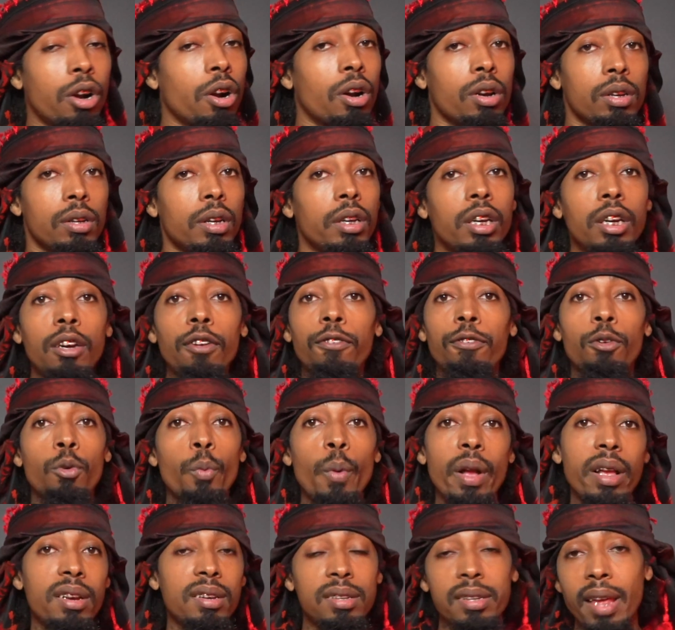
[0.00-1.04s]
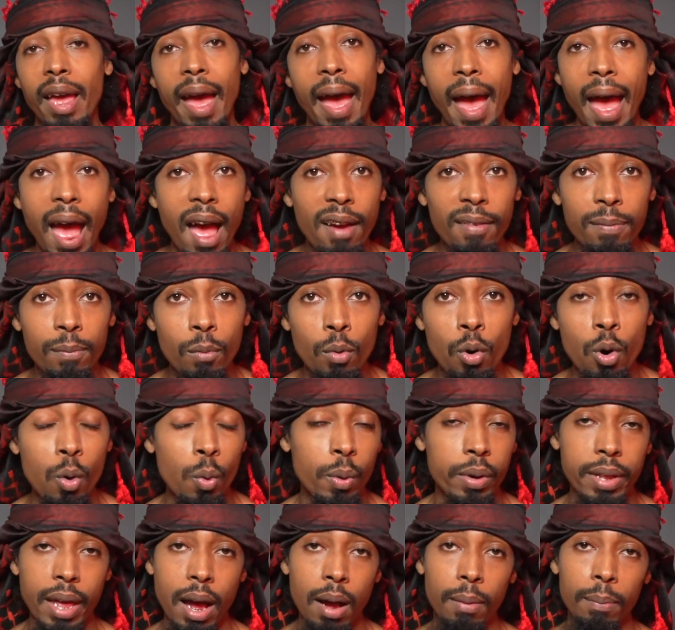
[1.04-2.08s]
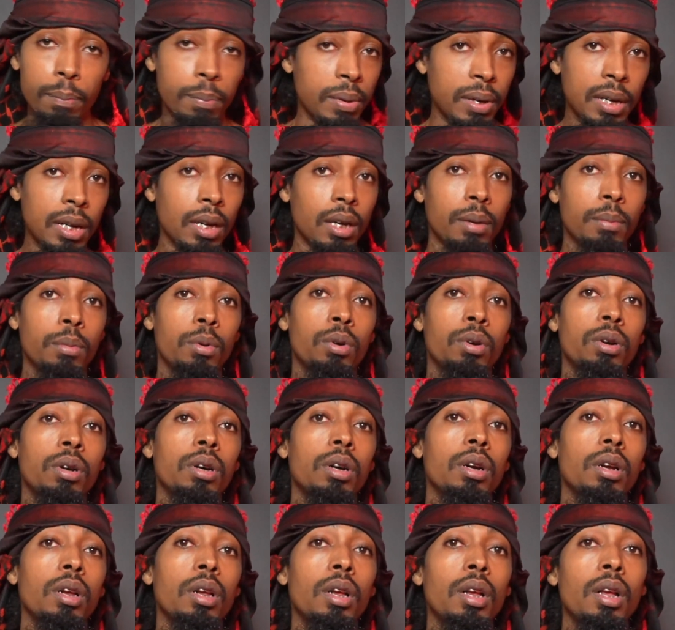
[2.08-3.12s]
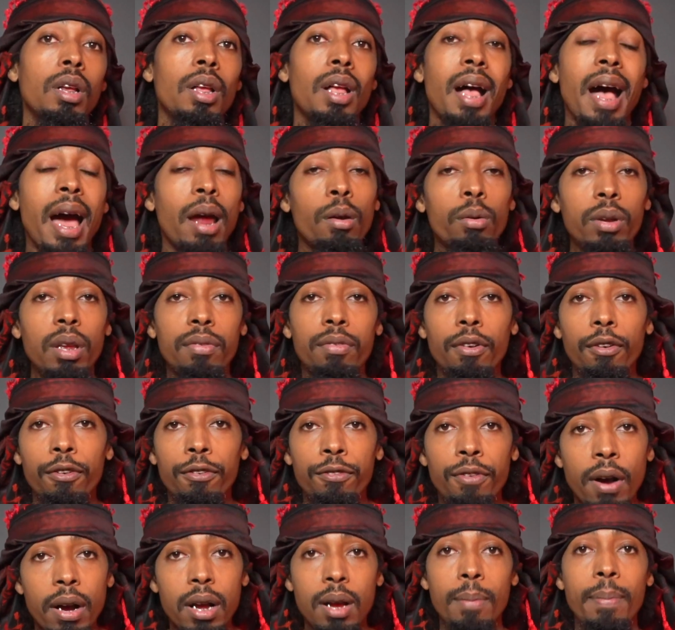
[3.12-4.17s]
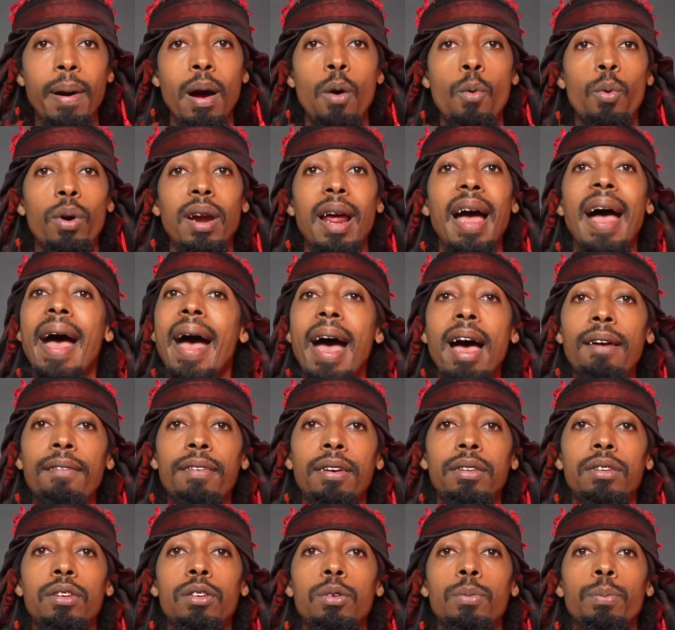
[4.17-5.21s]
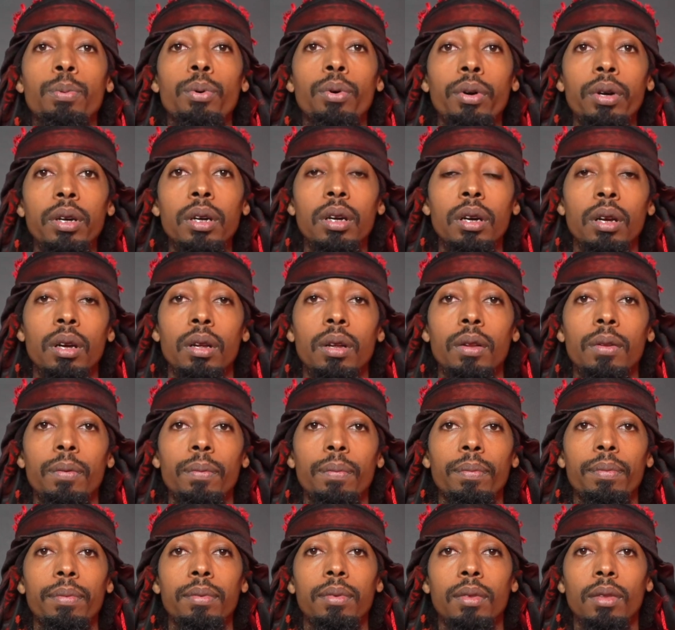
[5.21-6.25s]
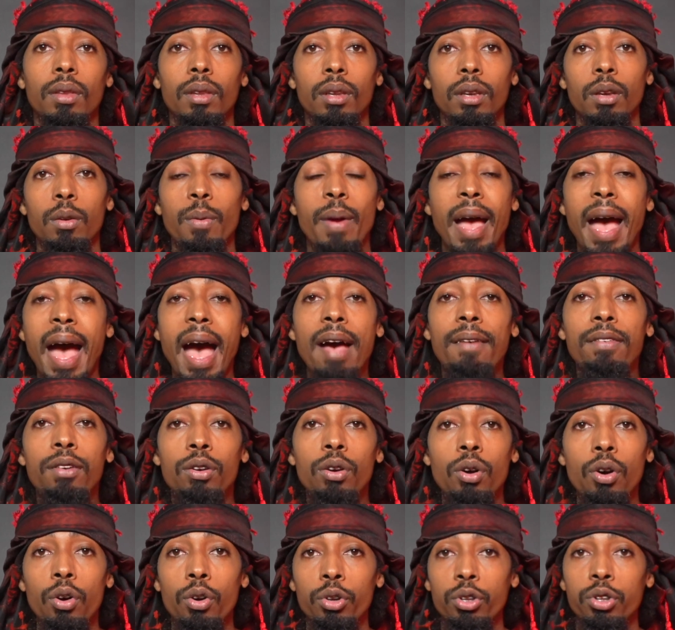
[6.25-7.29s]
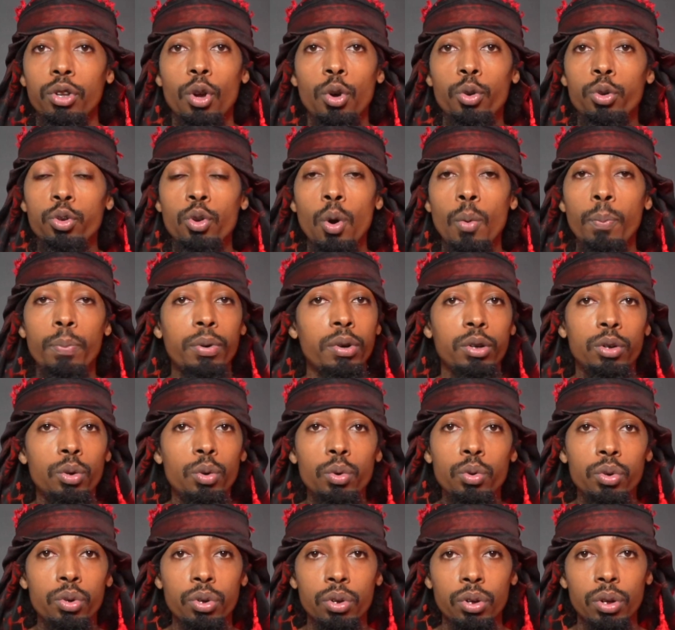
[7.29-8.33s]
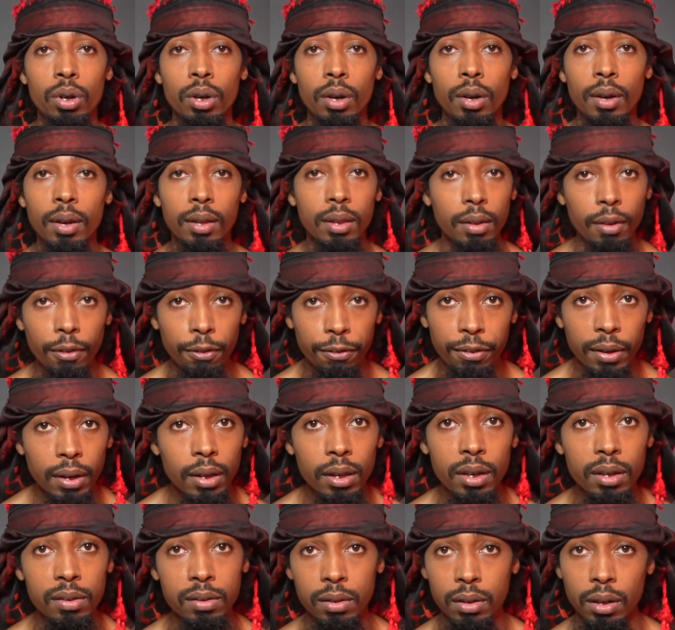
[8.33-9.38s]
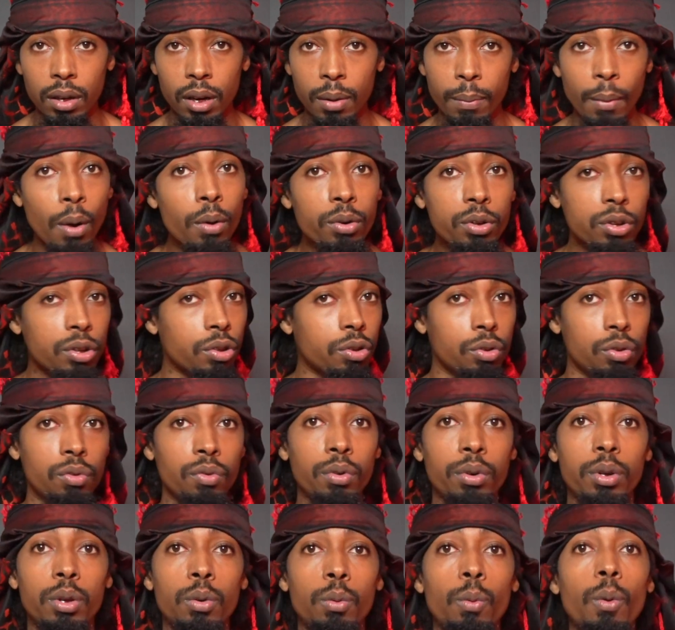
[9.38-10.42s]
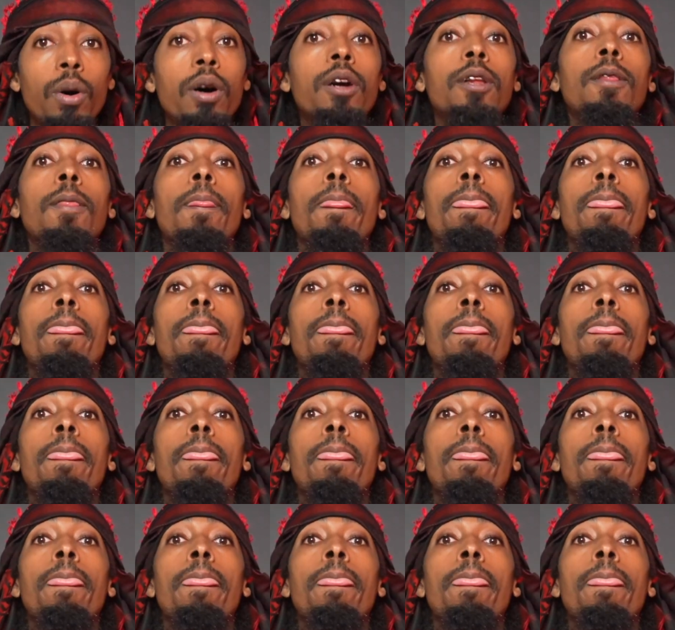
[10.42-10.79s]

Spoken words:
are looking for ways to have more without being more. I don't give a fuck about what I have at this point. You have it all. Those don't produce the feelings and the emotions you really want.